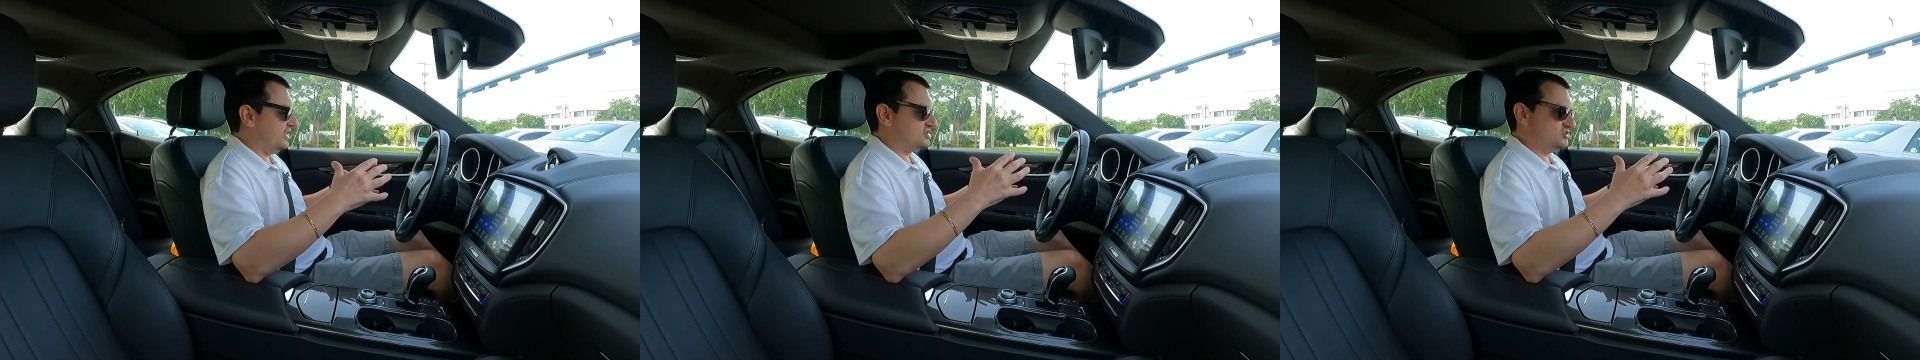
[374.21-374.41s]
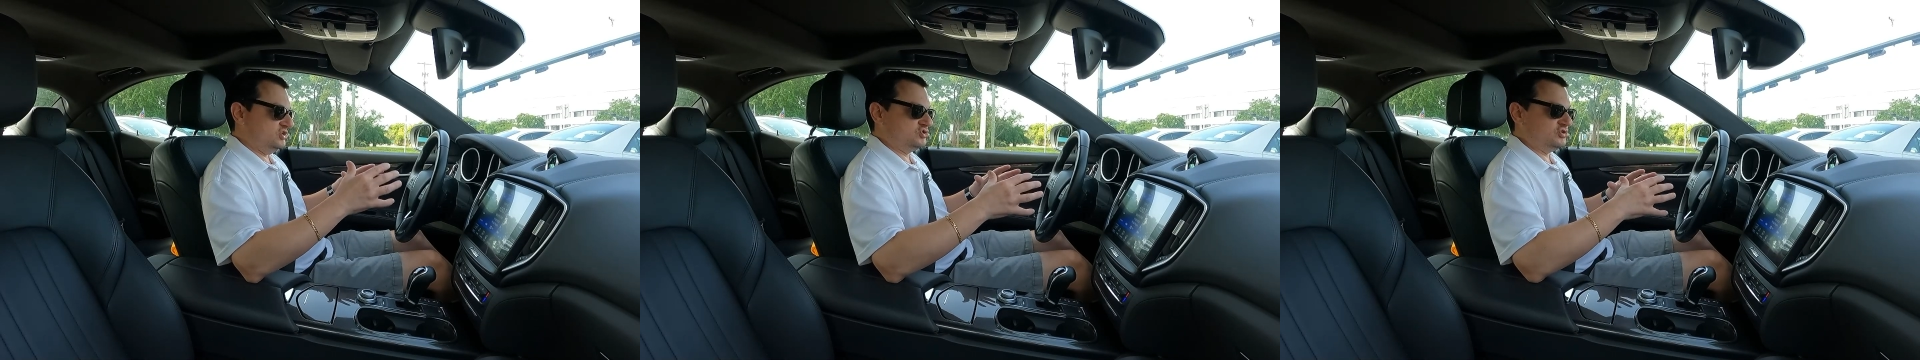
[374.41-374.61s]
are
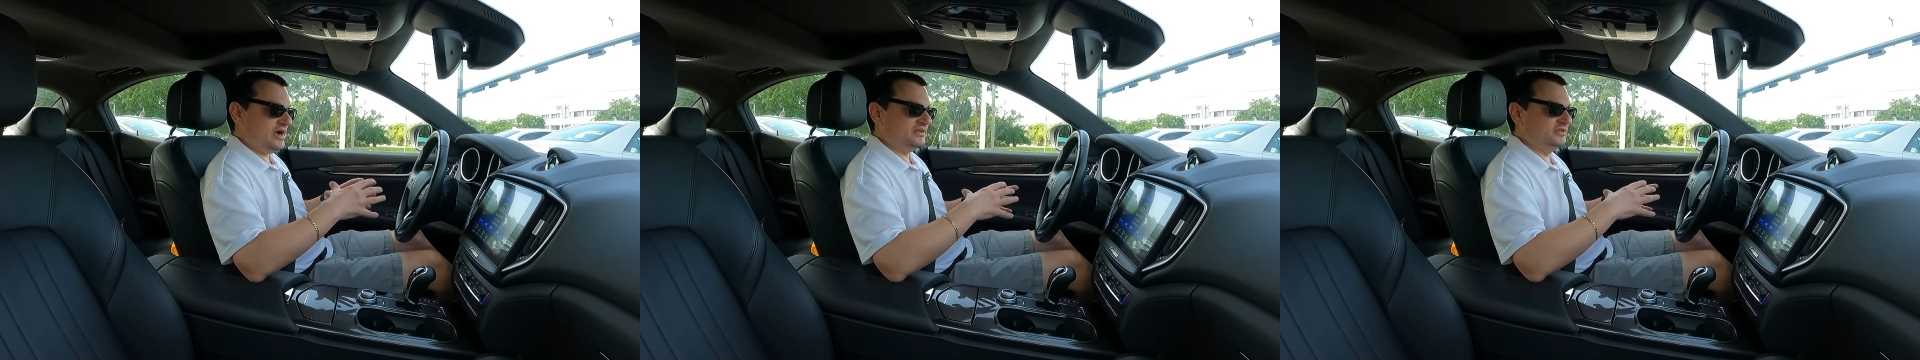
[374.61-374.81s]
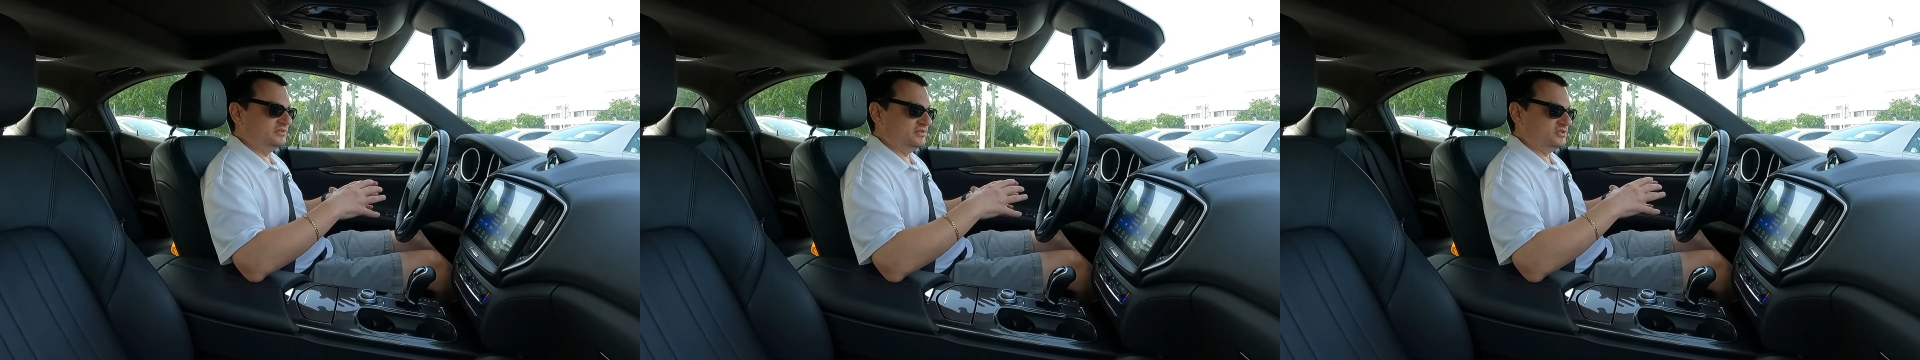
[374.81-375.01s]
actually
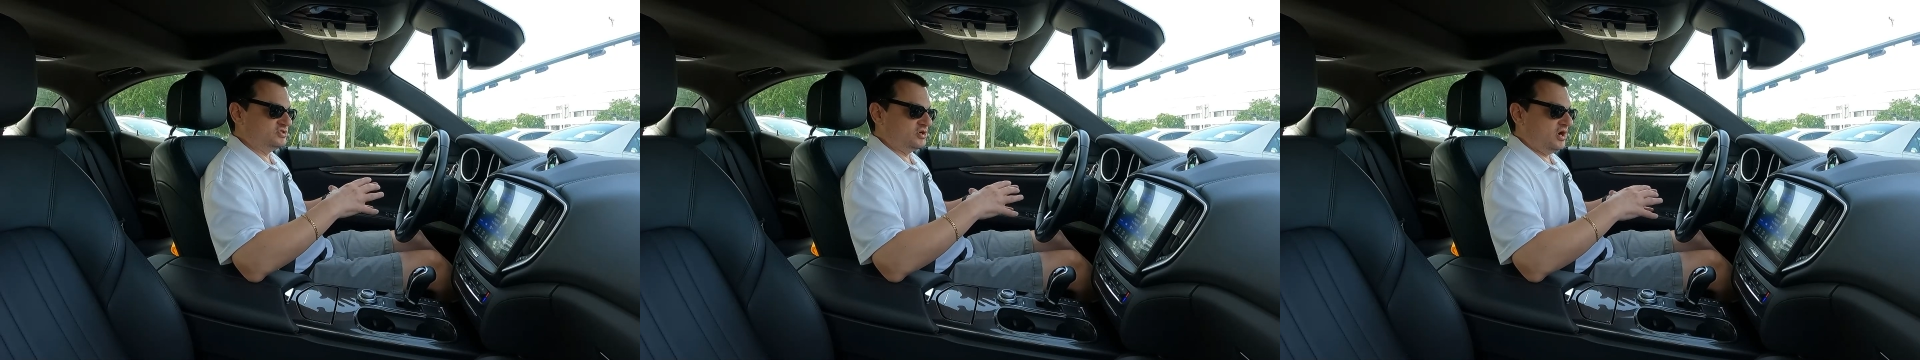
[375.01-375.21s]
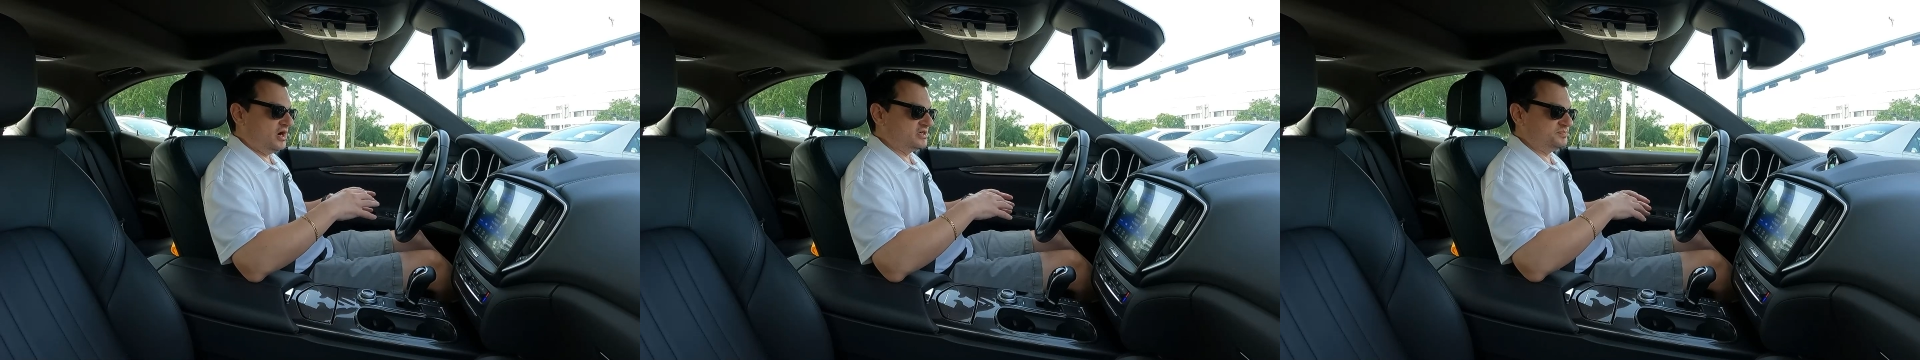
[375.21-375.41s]
attracted to these
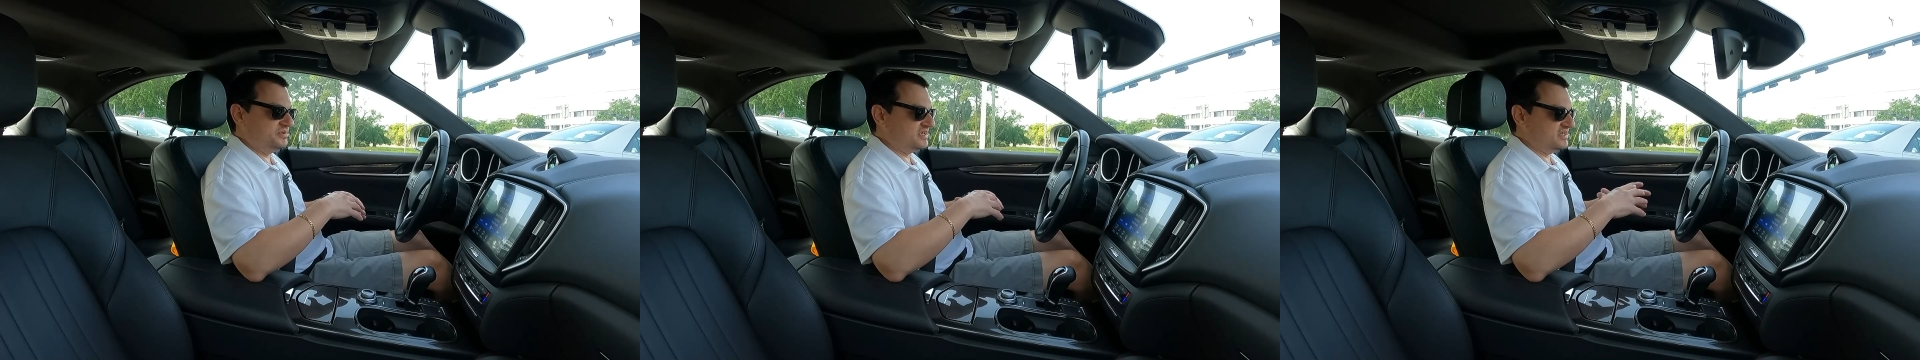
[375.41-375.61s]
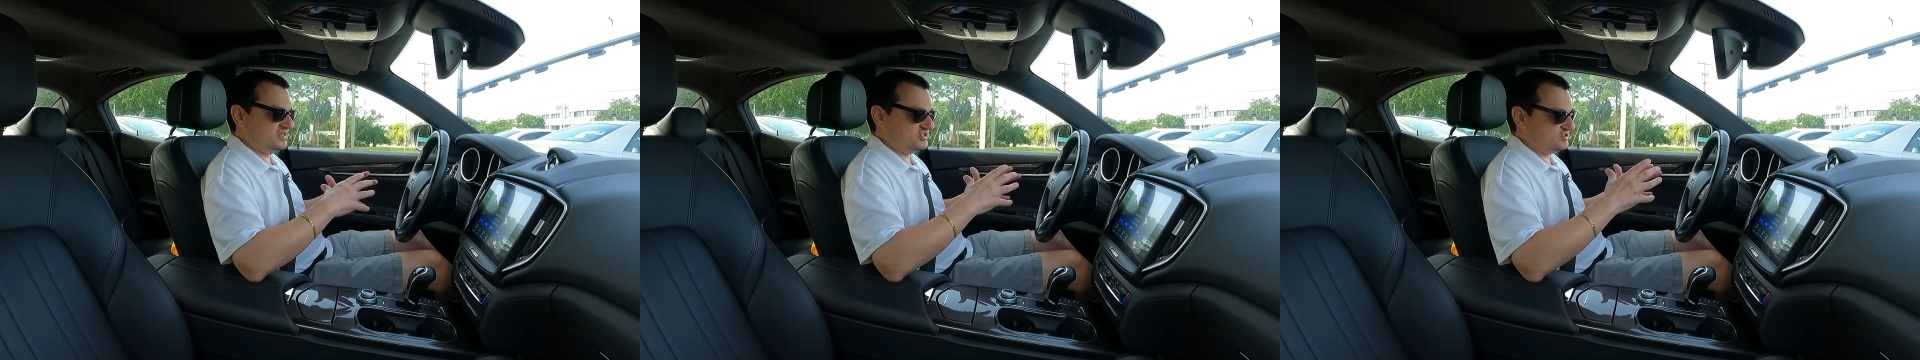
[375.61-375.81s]
cars,
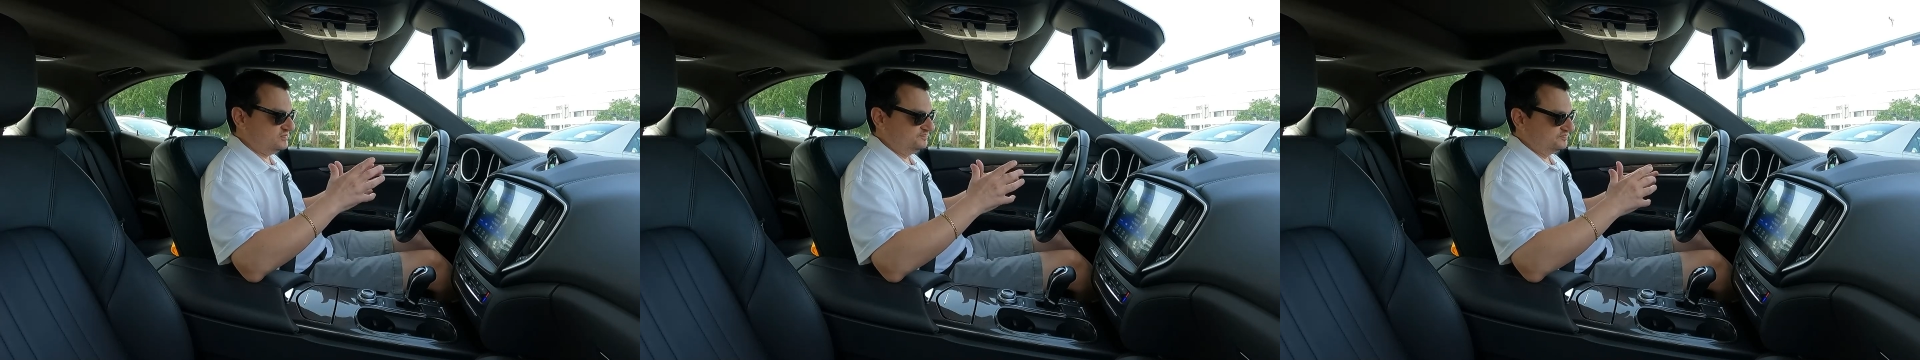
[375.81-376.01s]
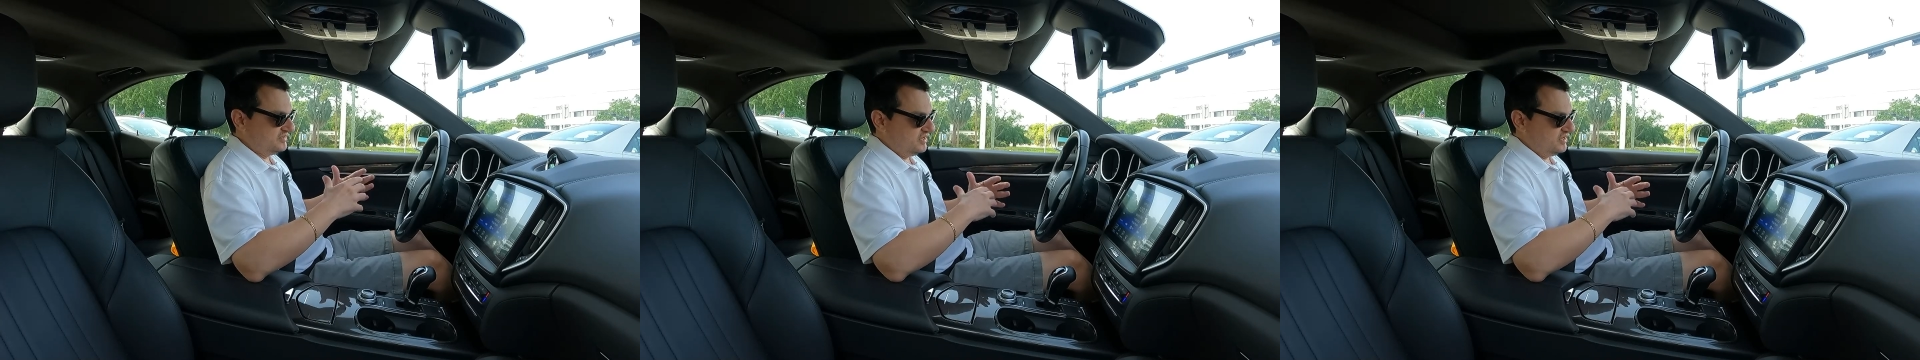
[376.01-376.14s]
because